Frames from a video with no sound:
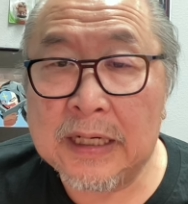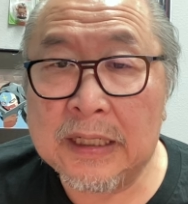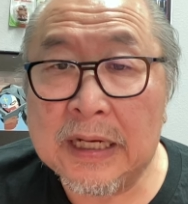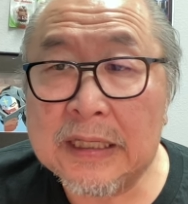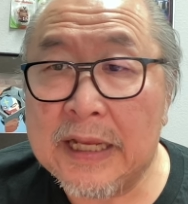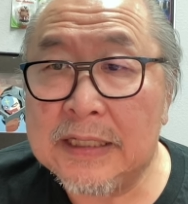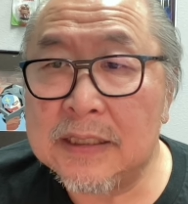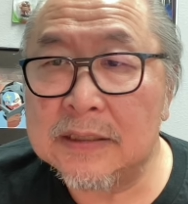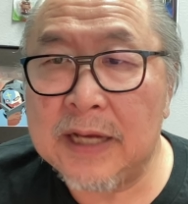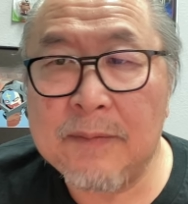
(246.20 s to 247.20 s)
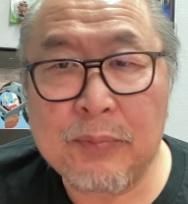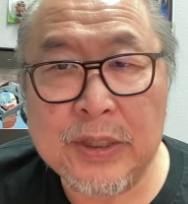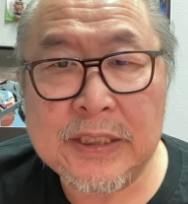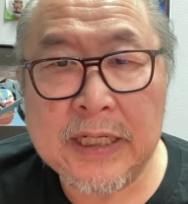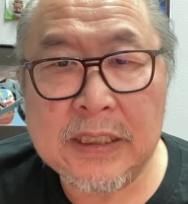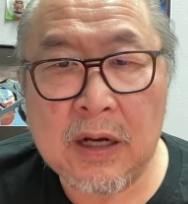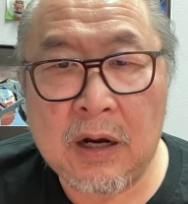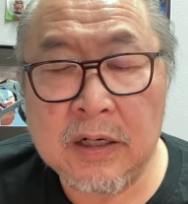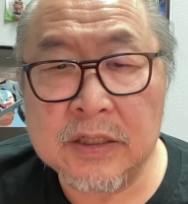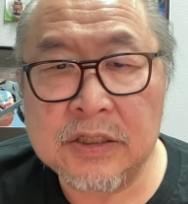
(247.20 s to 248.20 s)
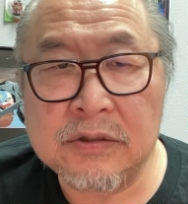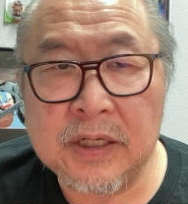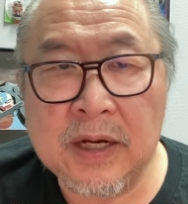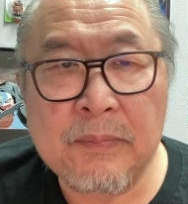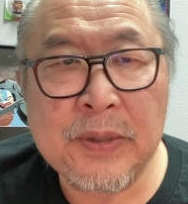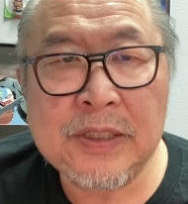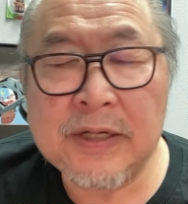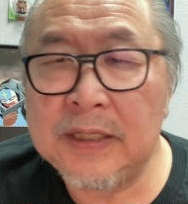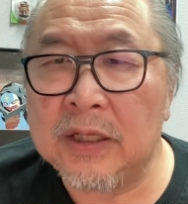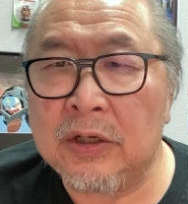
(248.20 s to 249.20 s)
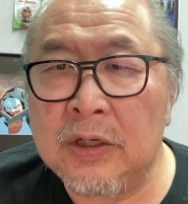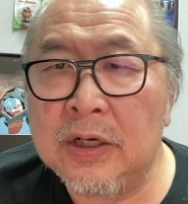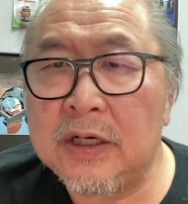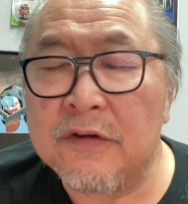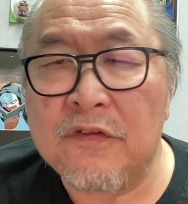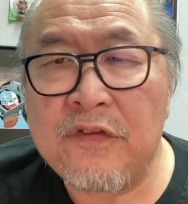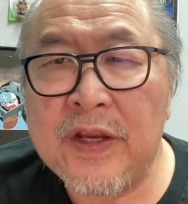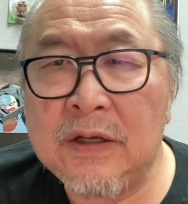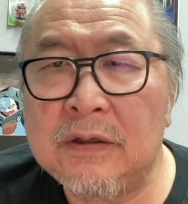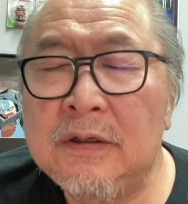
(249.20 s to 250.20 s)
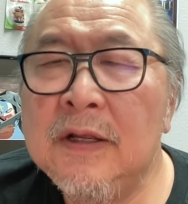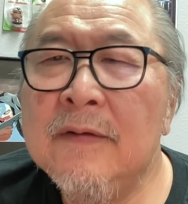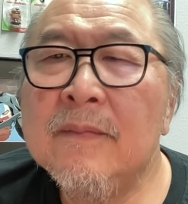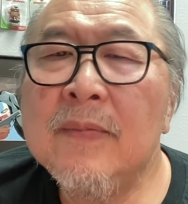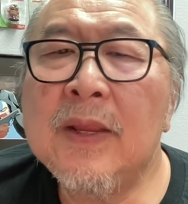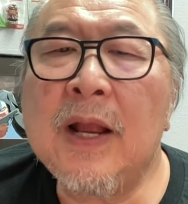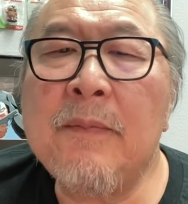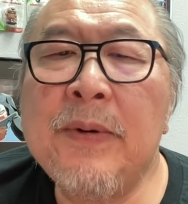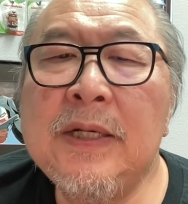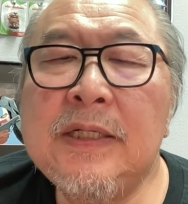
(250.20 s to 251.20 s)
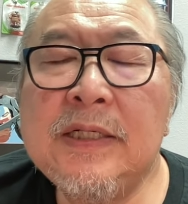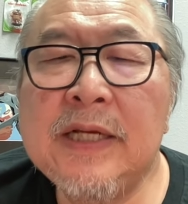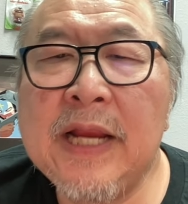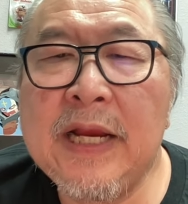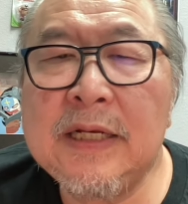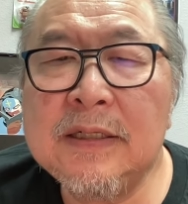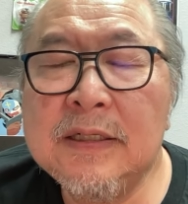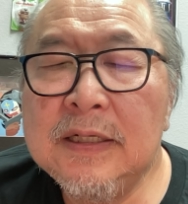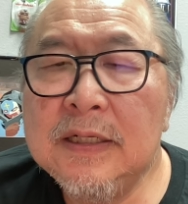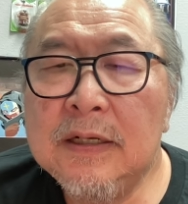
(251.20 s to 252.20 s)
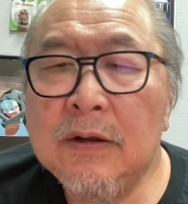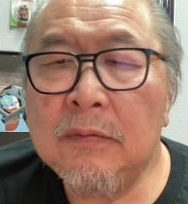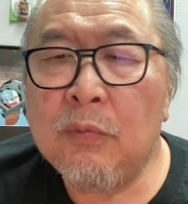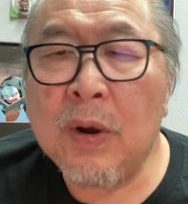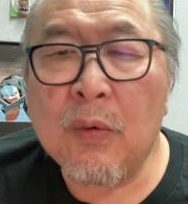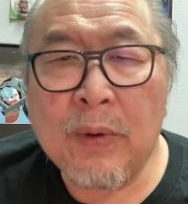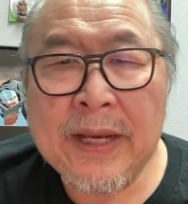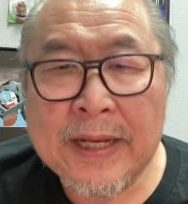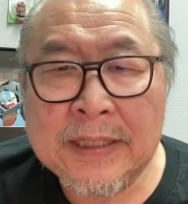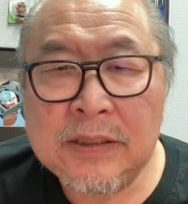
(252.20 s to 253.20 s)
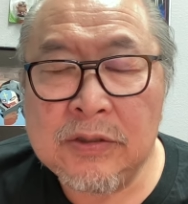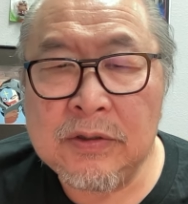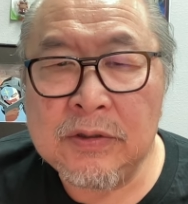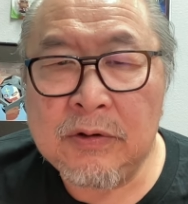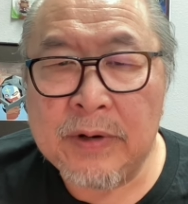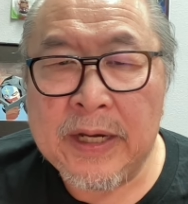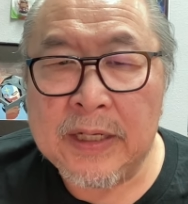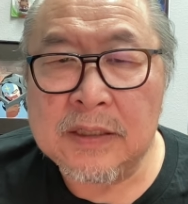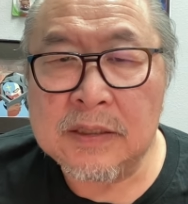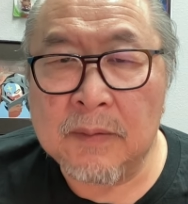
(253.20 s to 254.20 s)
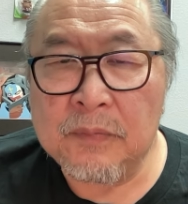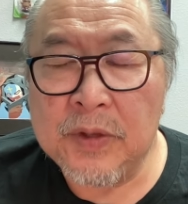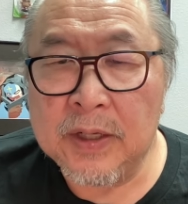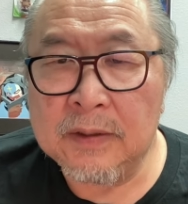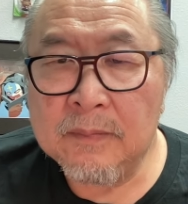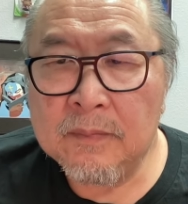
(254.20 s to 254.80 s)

I collect things because I appreciate the artistry. I appreciate the look and feel. I appreciate what went into creating something.